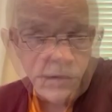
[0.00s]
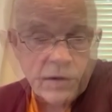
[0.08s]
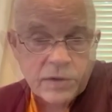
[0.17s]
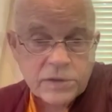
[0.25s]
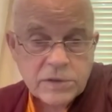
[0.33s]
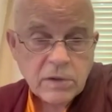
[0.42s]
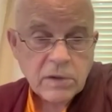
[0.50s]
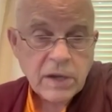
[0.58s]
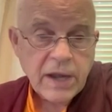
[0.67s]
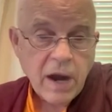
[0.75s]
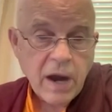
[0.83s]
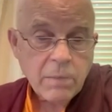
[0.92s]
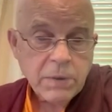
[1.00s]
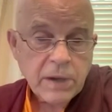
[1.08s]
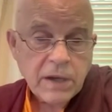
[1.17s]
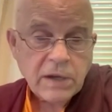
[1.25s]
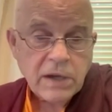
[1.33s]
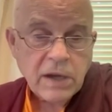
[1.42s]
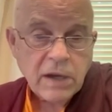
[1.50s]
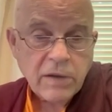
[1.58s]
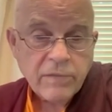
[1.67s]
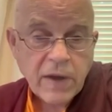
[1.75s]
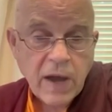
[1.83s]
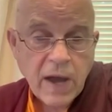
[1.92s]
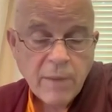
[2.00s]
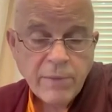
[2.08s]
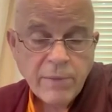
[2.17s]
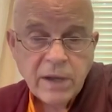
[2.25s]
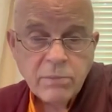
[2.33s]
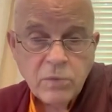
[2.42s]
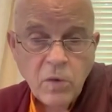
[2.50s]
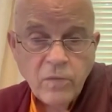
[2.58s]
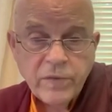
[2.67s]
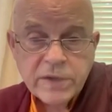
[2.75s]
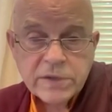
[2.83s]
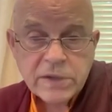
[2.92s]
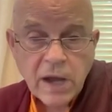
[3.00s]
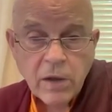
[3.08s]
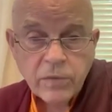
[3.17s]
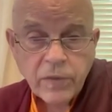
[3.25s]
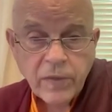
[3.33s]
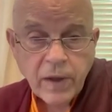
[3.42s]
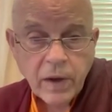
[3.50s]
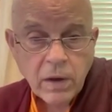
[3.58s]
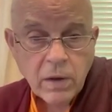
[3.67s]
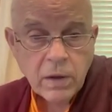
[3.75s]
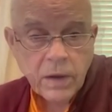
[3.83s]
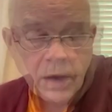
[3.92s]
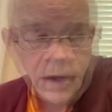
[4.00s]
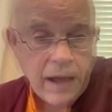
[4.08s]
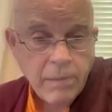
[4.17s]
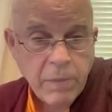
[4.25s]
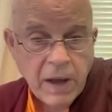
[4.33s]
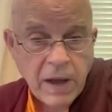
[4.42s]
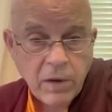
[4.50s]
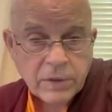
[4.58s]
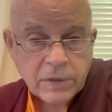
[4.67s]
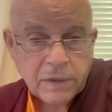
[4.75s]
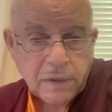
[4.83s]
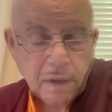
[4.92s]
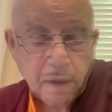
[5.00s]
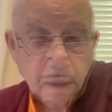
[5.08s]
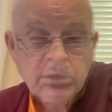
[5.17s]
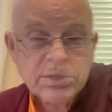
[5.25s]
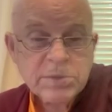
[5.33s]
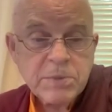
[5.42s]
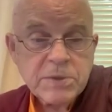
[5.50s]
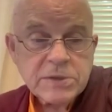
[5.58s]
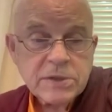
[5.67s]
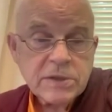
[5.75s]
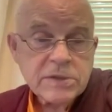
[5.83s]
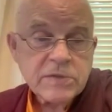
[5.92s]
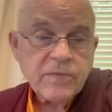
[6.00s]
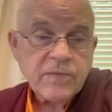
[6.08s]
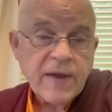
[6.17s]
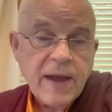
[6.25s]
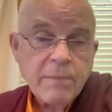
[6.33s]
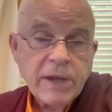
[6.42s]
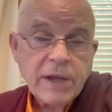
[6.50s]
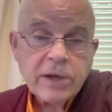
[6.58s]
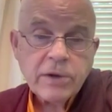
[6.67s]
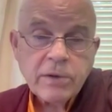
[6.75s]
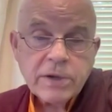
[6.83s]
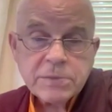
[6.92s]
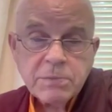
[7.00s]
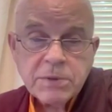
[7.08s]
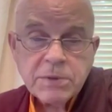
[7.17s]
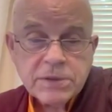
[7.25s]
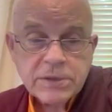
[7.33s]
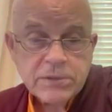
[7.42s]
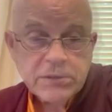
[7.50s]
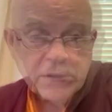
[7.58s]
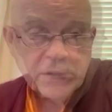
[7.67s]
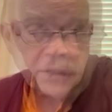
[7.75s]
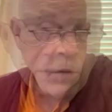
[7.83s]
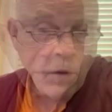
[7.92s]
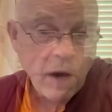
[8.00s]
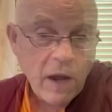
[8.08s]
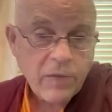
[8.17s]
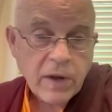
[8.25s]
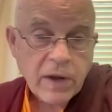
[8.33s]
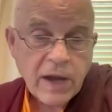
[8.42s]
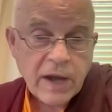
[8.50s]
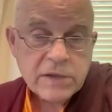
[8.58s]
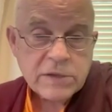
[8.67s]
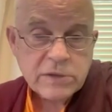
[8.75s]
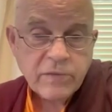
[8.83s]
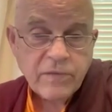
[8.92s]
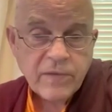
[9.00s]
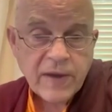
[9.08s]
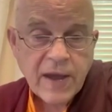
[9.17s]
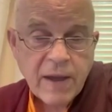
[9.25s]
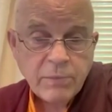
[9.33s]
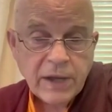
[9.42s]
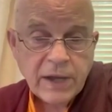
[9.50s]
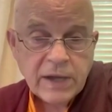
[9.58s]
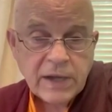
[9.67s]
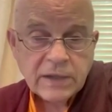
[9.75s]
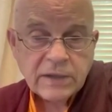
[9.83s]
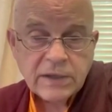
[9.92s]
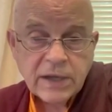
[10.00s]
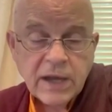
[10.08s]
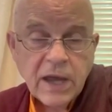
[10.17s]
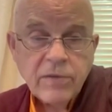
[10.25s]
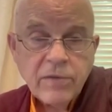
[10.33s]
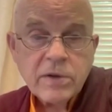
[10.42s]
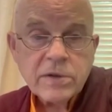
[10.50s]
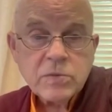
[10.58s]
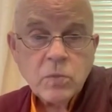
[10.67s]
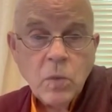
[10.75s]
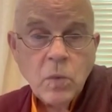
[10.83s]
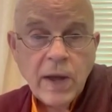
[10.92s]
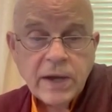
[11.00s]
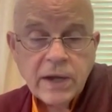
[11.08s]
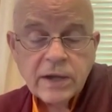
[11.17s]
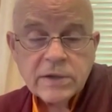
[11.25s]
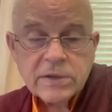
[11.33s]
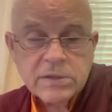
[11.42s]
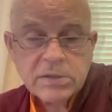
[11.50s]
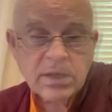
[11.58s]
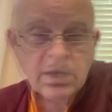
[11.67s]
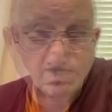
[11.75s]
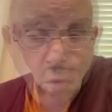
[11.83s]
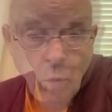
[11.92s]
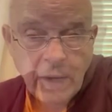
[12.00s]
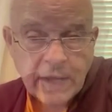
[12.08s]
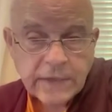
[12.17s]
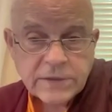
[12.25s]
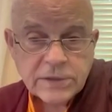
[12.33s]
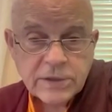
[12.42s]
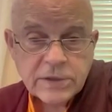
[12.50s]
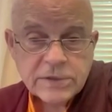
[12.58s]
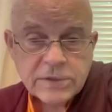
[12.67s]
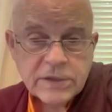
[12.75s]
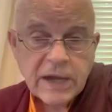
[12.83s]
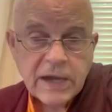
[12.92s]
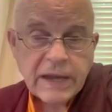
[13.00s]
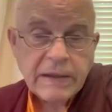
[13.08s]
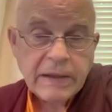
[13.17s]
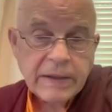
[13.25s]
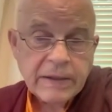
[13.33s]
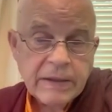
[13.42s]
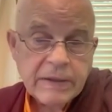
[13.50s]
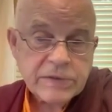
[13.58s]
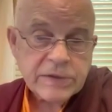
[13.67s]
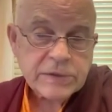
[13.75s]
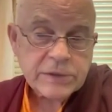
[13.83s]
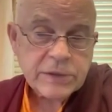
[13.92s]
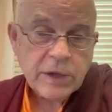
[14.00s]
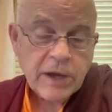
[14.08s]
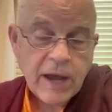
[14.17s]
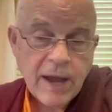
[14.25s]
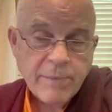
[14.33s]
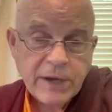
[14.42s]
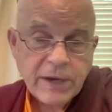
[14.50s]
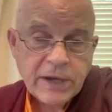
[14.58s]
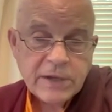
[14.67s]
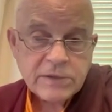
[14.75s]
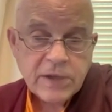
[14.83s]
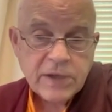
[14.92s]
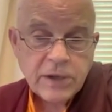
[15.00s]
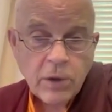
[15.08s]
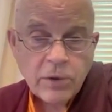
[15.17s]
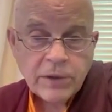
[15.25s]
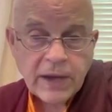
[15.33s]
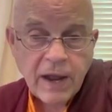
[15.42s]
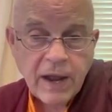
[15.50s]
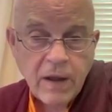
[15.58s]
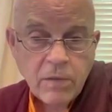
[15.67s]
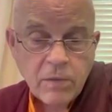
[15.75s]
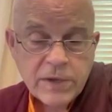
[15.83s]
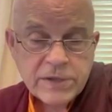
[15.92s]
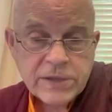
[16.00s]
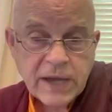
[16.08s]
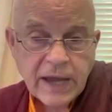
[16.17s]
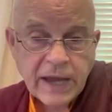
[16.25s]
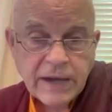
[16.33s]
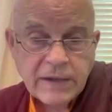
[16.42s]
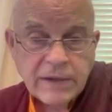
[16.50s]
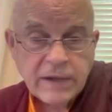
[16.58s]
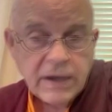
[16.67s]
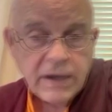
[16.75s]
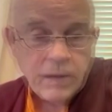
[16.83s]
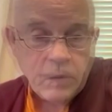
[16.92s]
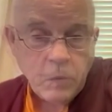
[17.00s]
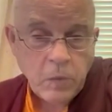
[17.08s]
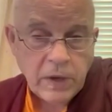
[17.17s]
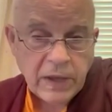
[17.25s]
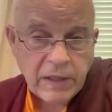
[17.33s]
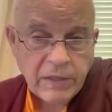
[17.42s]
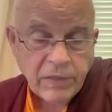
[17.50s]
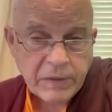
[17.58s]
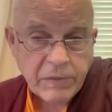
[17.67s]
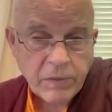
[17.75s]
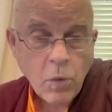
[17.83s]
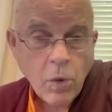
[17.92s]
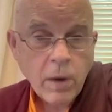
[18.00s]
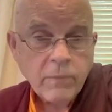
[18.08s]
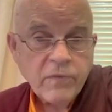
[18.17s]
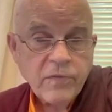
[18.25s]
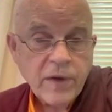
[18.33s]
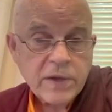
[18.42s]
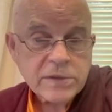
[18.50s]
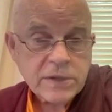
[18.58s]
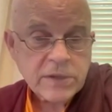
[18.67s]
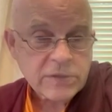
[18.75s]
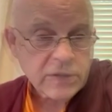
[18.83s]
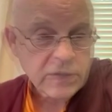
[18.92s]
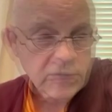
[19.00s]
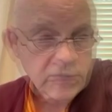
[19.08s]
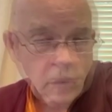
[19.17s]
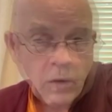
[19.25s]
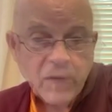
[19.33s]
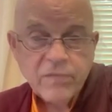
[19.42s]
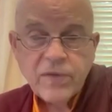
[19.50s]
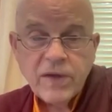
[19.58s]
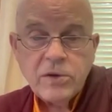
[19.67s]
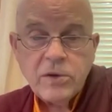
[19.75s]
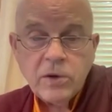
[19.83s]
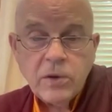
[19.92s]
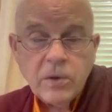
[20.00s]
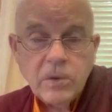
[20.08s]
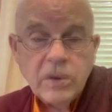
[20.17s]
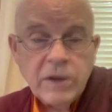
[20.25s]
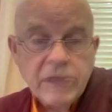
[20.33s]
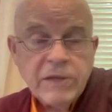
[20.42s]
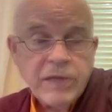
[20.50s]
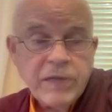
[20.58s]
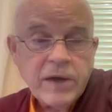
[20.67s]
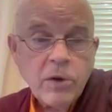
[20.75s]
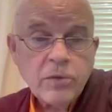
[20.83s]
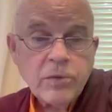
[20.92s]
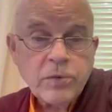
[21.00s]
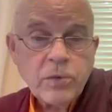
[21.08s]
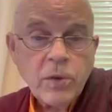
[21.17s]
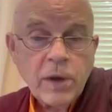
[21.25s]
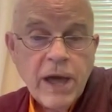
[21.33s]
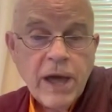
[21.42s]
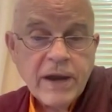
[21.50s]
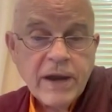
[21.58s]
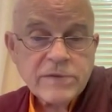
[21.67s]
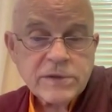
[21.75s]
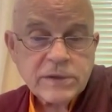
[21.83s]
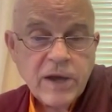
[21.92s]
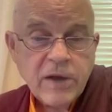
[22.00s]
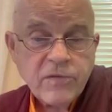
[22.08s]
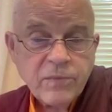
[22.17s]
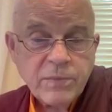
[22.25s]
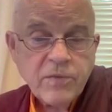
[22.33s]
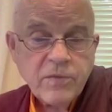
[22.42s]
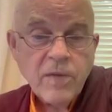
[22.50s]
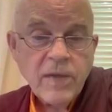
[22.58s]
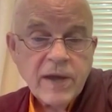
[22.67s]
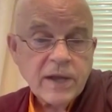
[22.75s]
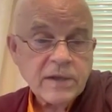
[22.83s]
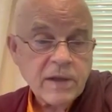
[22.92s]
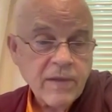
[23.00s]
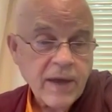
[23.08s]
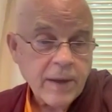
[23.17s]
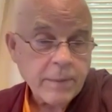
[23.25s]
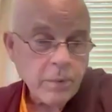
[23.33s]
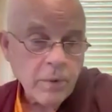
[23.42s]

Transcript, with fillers: There certainly are plenty of comedy movies out there about Christmases, family Christmases, or other kinds of family get togethers, weddings. Well, let's just say, since they're comedies, they don't always end with the warm fuzzies or if they do, they go through a lot of stuff before they get to that